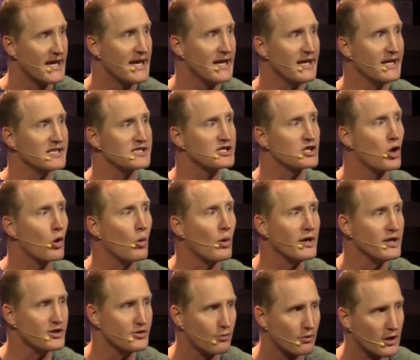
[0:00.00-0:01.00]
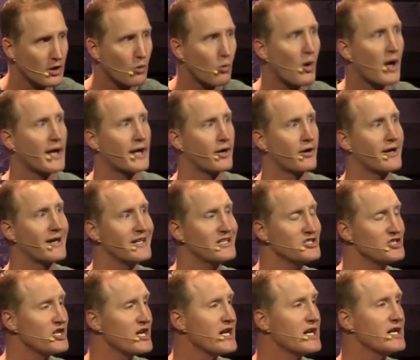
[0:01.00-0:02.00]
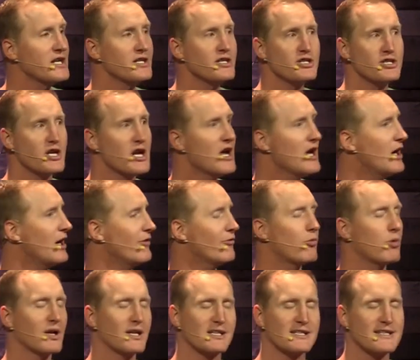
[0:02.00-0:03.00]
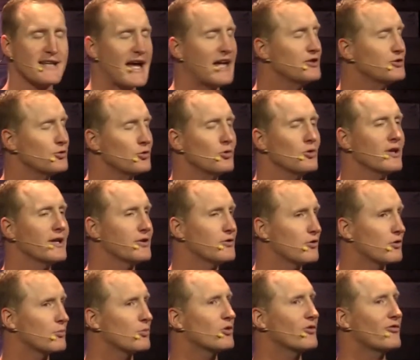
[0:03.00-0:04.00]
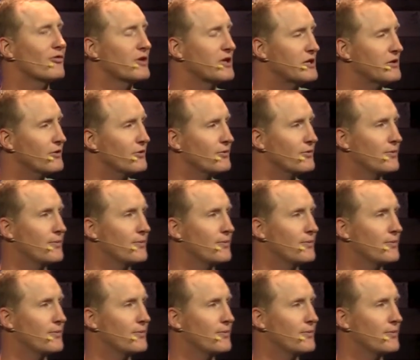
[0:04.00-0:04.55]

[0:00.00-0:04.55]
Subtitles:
It's going to require a change of what is natural and normal for you.